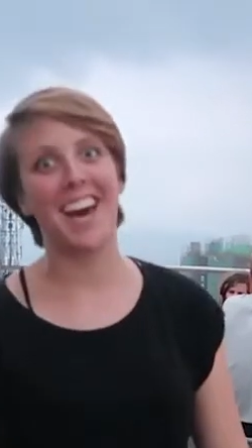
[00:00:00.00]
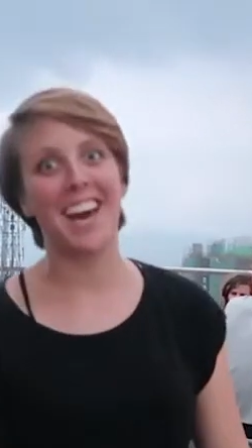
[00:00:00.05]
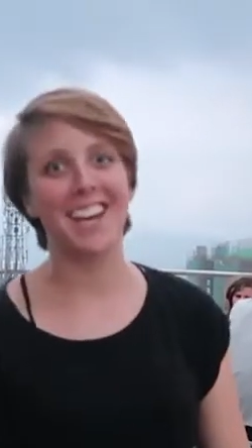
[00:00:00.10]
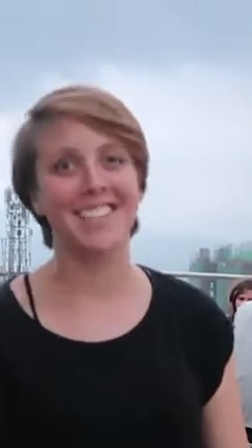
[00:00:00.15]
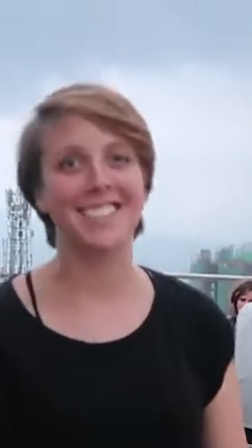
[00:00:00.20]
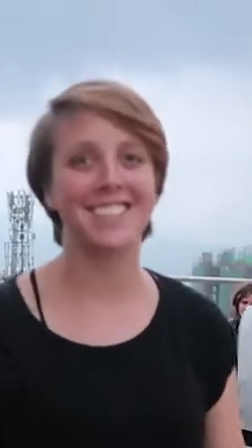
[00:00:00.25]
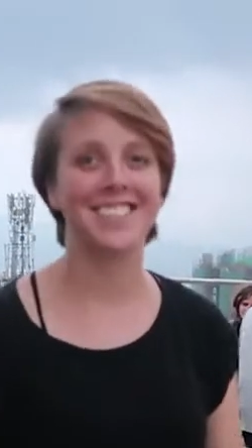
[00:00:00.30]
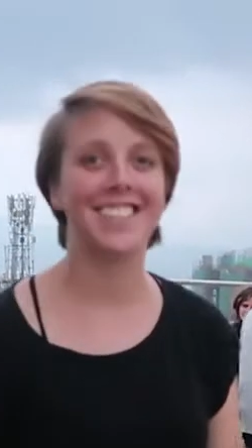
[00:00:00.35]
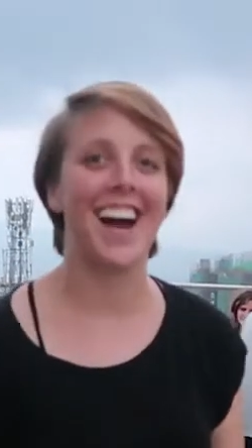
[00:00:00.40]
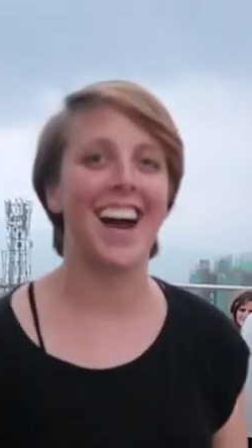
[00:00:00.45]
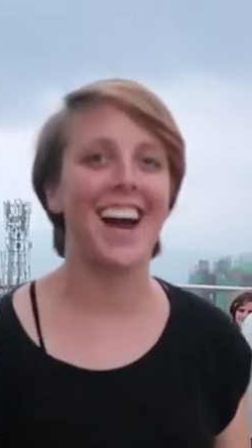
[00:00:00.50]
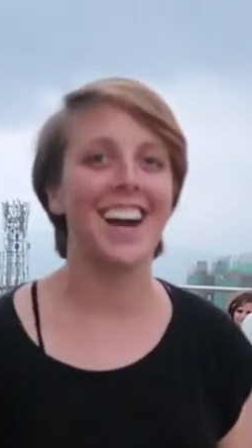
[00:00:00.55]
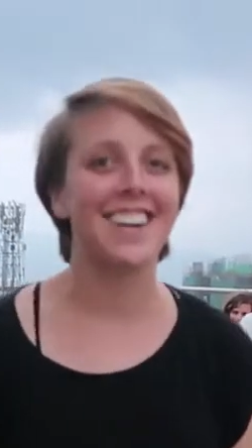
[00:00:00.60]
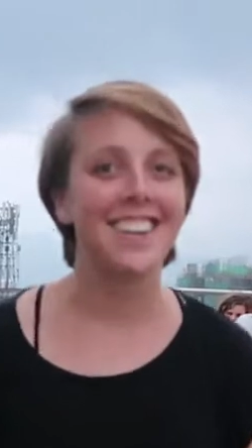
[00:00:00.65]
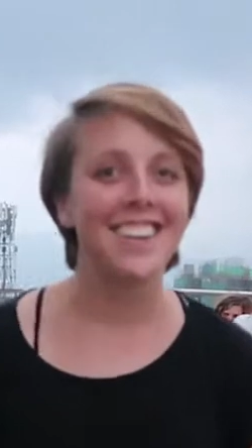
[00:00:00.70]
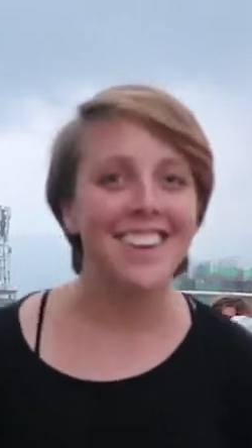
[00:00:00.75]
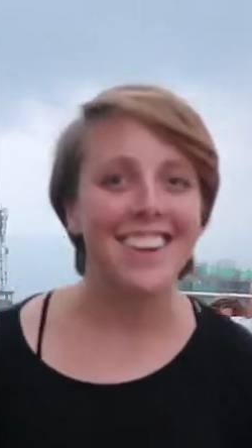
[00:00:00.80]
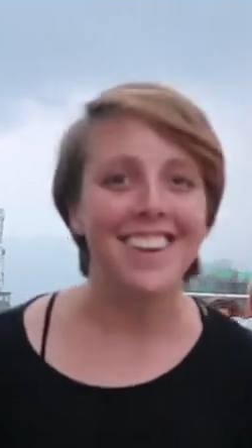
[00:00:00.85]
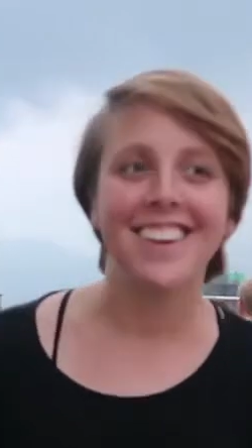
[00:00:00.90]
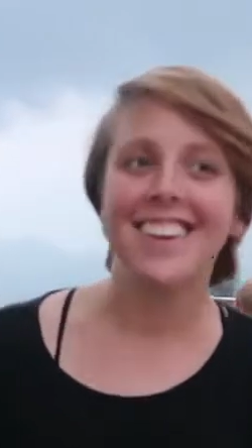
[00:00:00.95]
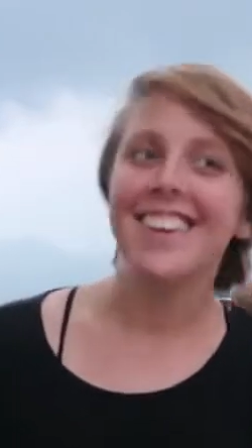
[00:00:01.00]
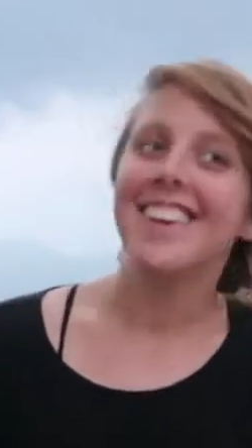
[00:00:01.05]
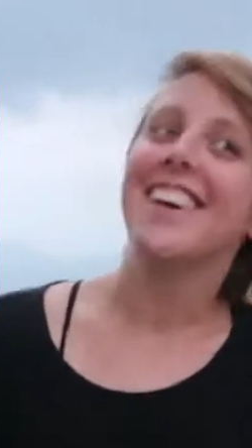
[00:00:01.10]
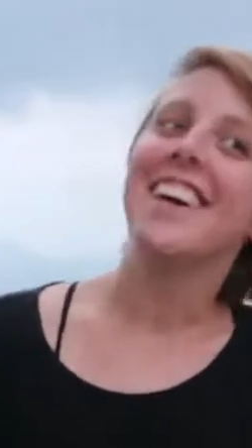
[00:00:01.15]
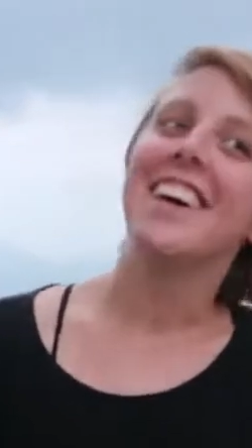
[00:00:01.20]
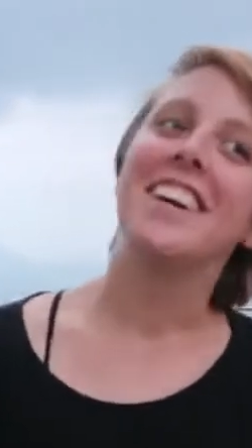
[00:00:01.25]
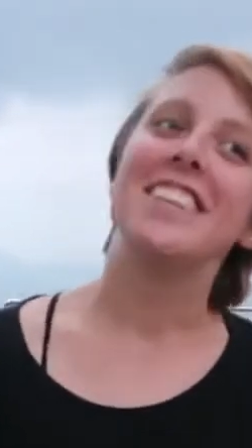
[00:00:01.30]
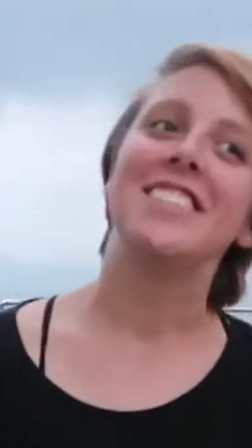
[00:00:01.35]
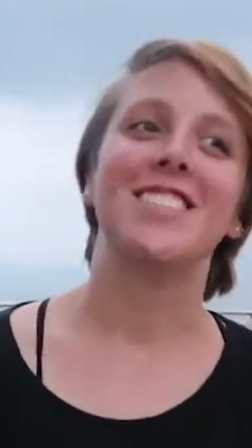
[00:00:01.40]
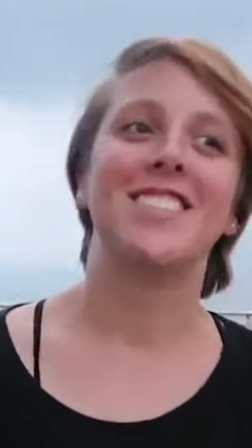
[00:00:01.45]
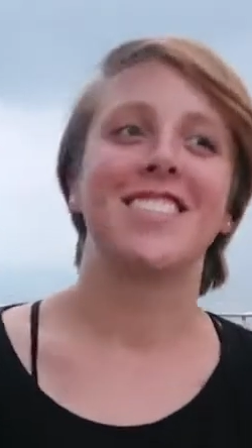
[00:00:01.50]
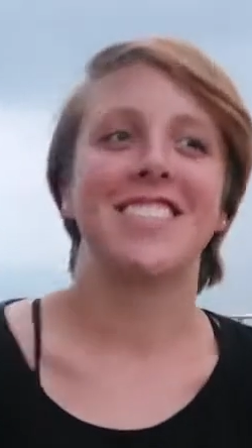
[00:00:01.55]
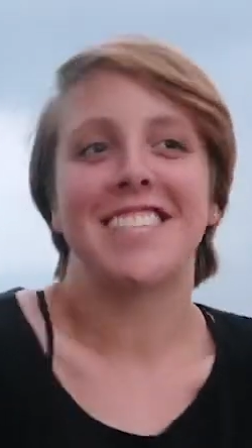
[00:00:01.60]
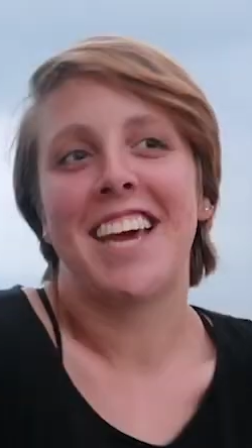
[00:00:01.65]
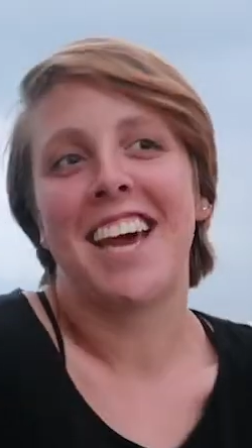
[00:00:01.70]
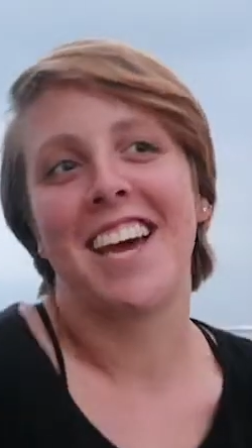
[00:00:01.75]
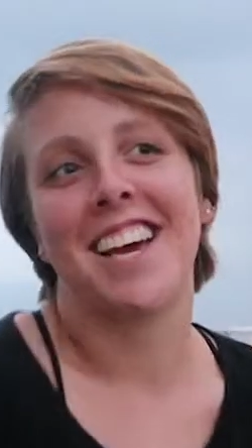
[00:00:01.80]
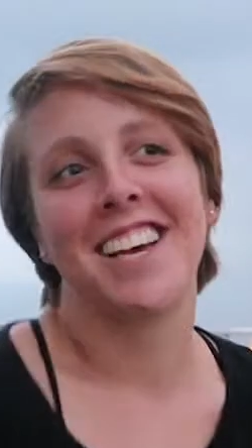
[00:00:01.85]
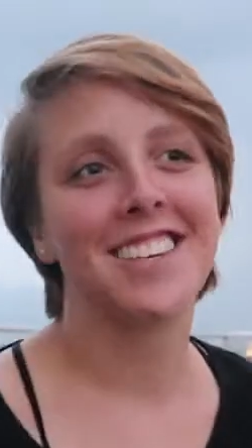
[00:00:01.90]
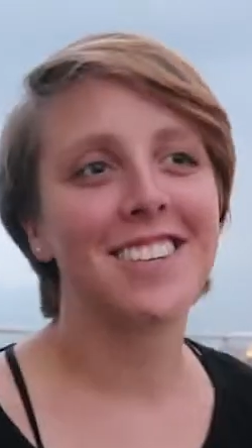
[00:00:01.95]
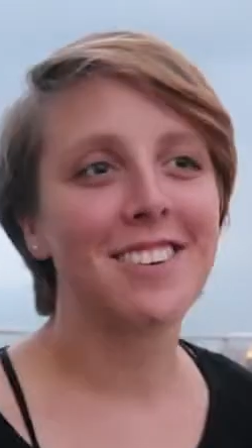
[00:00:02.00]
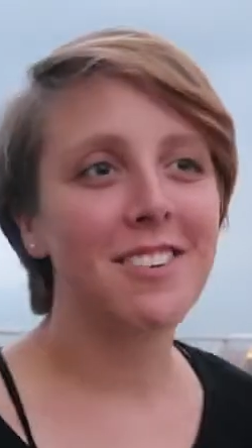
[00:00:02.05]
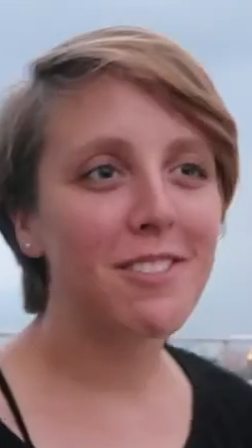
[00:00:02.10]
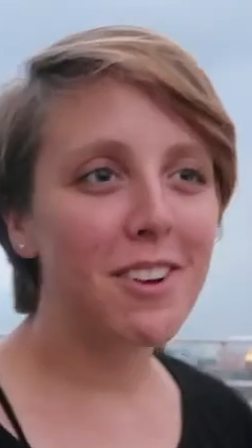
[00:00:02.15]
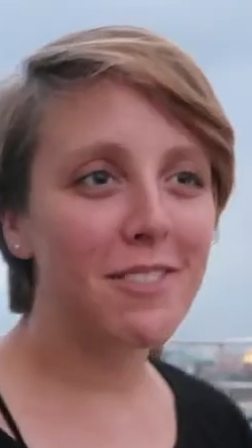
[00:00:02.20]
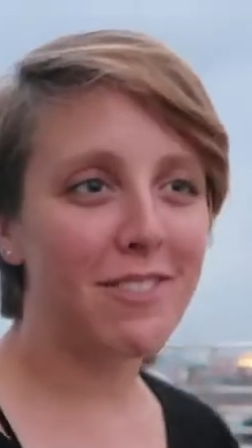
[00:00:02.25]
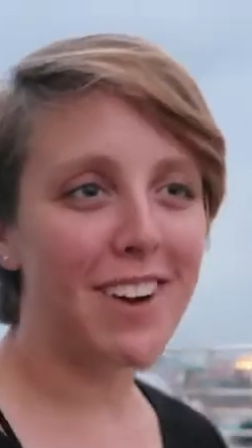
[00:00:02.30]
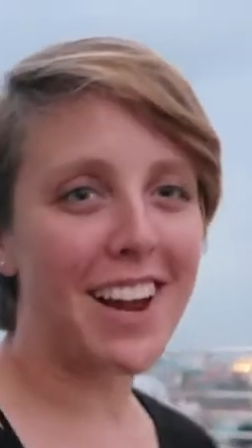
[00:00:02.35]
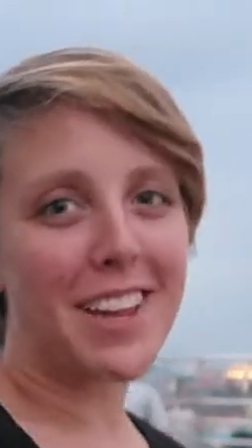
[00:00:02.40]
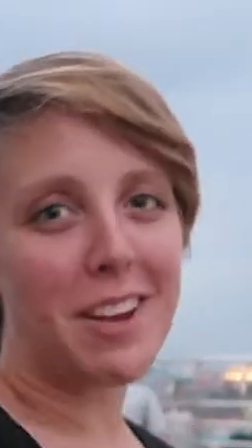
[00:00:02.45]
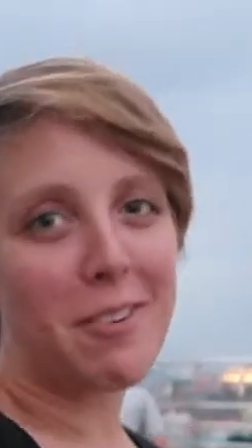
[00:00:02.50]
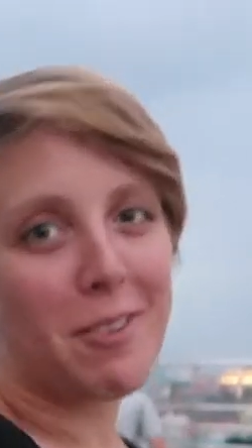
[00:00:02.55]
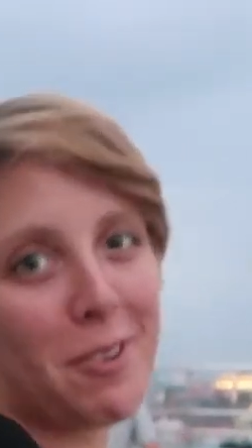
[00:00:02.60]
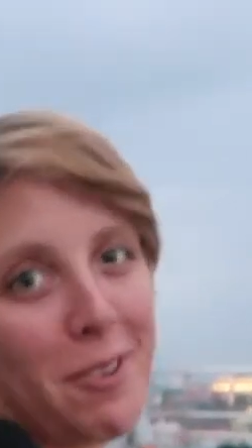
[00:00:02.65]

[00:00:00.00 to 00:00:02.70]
head inside, just friendly